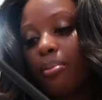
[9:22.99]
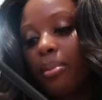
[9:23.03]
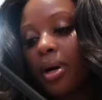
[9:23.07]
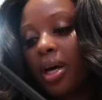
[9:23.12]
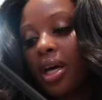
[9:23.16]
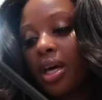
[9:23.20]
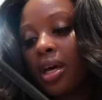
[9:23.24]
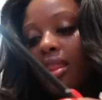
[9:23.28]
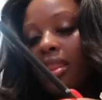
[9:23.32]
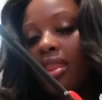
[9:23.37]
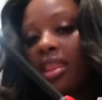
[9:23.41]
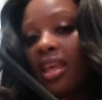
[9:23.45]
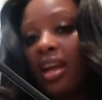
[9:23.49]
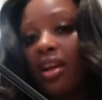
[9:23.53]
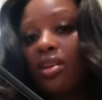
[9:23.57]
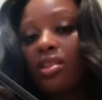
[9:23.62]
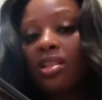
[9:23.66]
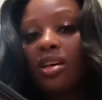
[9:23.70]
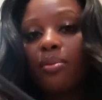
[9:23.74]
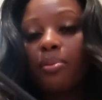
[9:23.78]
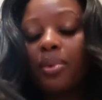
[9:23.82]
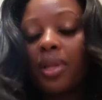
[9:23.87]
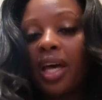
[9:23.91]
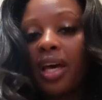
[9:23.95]
but their
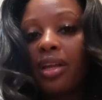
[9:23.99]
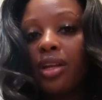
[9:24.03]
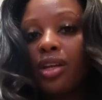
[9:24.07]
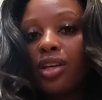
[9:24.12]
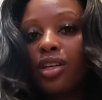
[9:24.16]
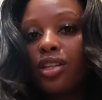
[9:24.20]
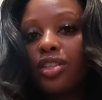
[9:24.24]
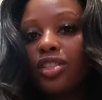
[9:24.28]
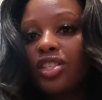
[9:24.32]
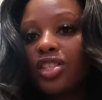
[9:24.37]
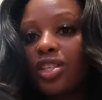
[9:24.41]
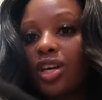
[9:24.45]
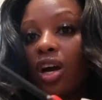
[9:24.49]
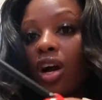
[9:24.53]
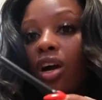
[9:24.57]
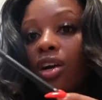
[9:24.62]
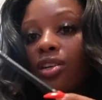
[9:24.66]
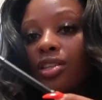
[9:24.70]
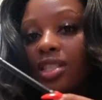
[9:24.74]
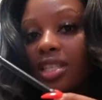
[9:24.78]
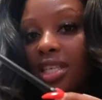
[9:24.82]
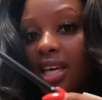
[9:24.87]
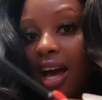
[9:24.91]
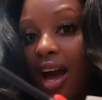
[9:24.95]
lip liners are
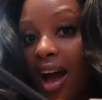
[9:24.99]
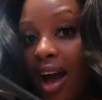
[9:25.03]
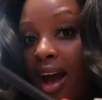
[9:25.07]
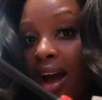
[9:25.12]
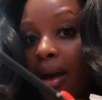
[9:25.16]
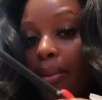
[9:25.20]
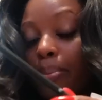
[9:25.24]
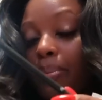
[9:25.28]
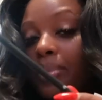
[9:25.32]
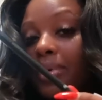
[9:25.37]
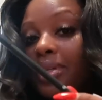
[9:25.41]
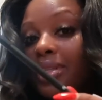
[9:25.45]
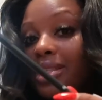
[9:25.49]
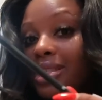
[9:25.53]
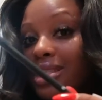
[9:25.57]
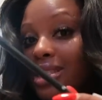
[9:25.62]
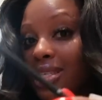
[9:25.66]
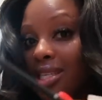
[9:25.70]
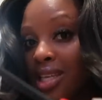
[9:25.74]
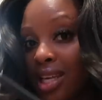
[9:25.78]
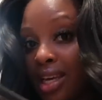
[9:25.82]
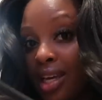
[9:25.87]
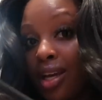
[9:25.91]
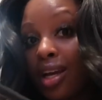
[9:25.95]
top
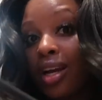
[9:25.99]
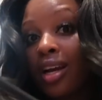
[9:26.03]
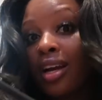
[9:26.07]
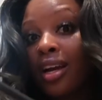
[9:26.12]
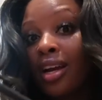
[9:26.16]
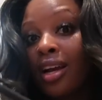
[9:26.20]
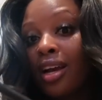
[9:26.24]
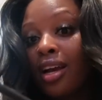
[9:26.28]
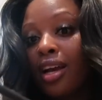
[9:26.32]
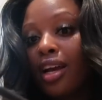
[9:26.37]
tier.